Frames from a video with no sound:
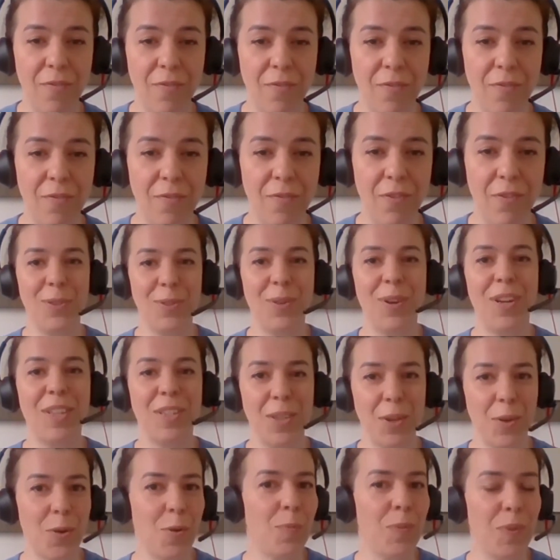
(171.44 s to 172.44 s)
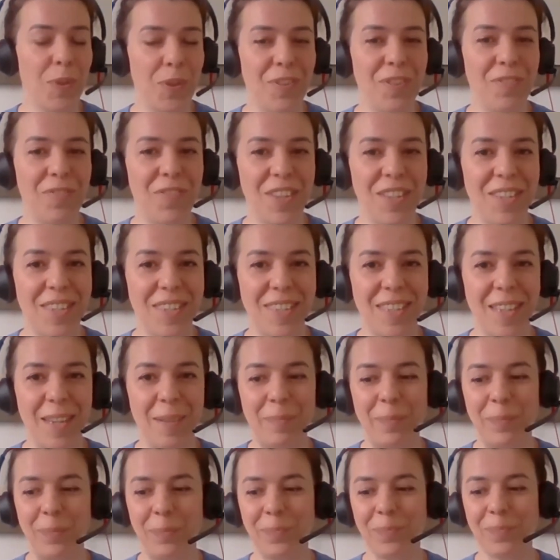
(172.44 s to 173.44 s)
uh, you know, at the Open
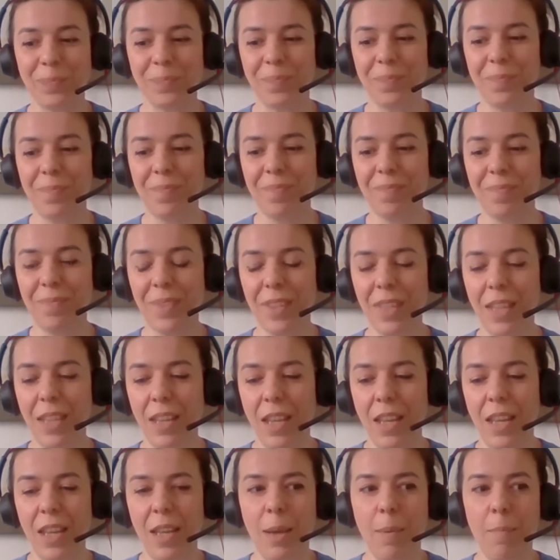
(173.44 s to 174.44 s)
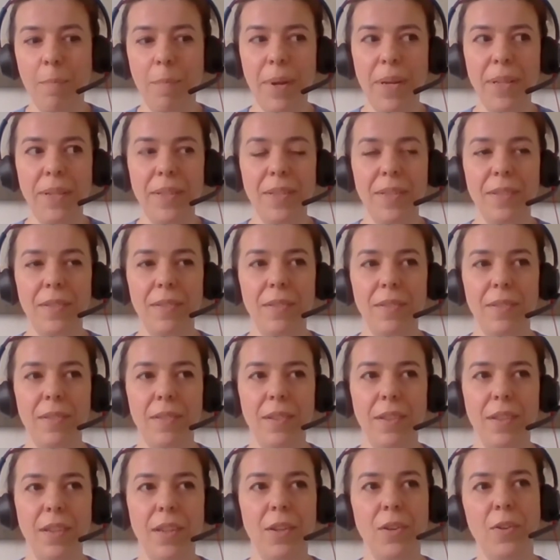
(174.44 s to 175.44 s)
University. But
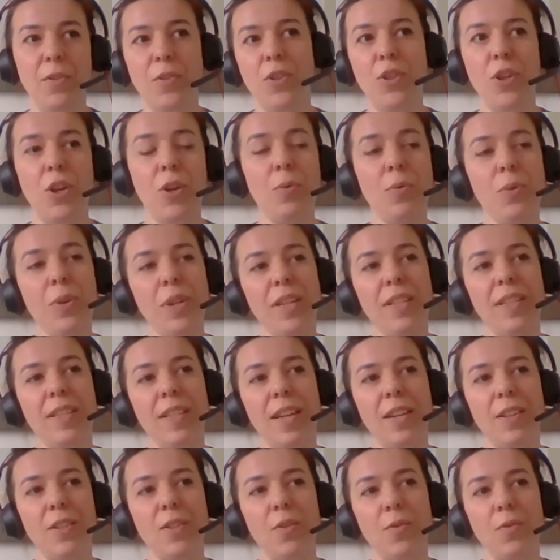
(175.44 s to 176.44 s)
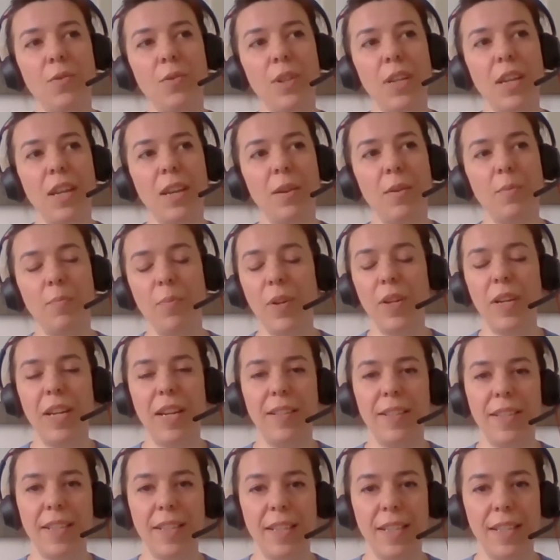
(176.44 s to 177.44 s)
you know, Jo is not only a
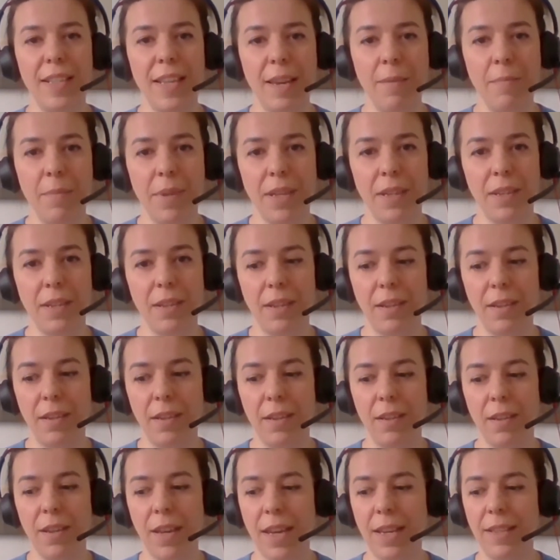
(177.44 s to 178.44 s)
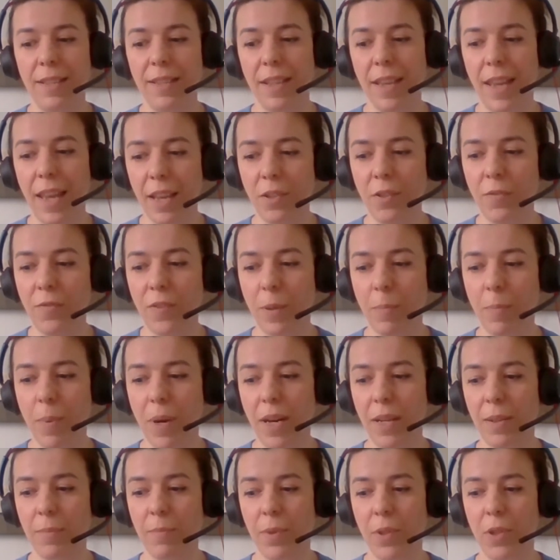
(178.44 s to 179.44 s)
brilliant academic. Uh, as a head of
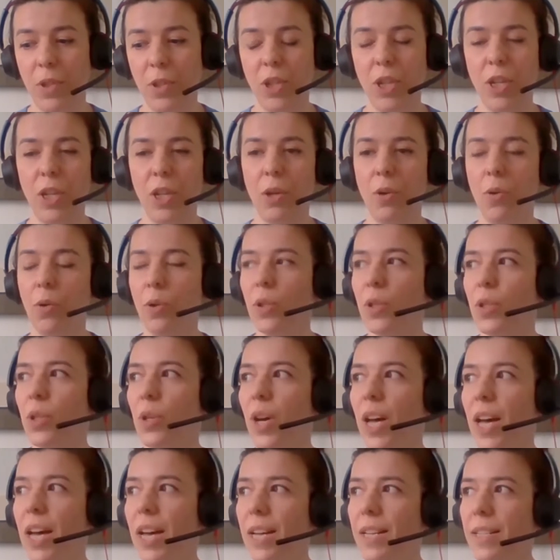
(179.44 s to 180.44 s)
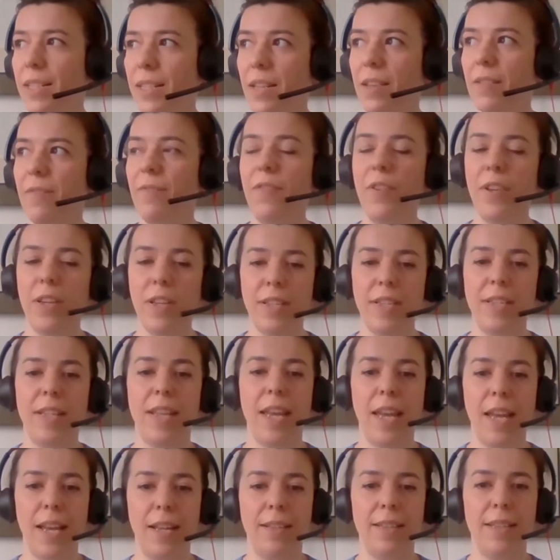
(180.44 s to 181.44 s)
department, she also has a
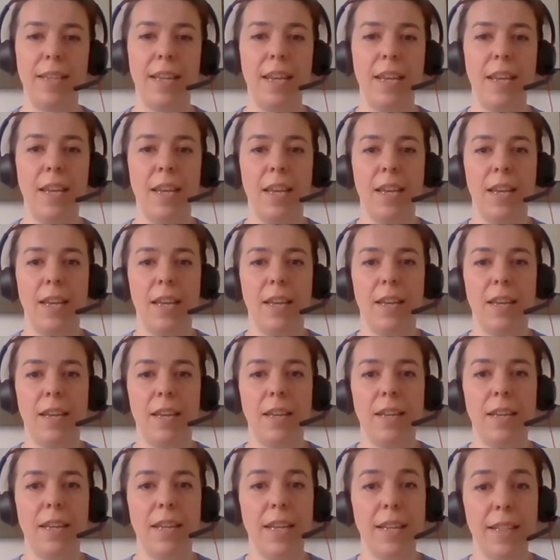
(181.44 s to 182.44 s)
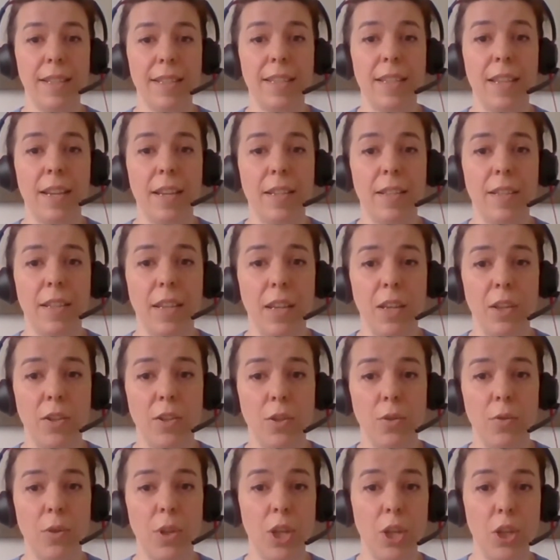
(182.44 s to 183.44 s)
first-hand uh, insight
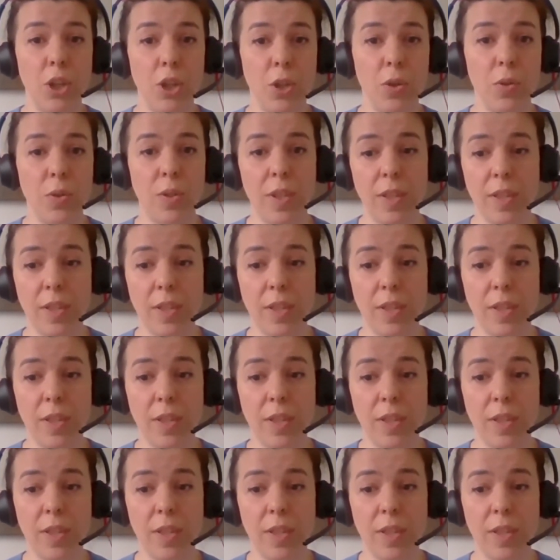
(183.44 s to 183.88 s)
into issues